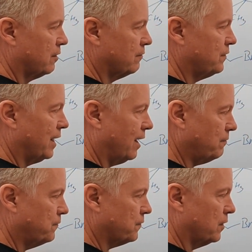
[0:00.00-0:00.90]
We
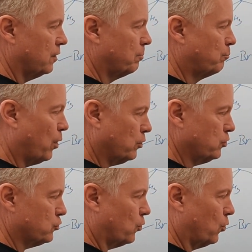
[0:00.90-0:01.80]
have a
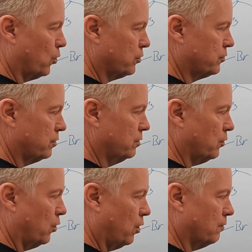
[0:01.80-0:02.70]
bond order
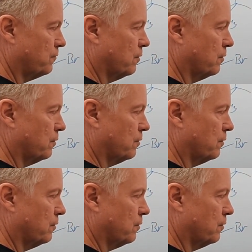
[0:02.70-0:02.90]
of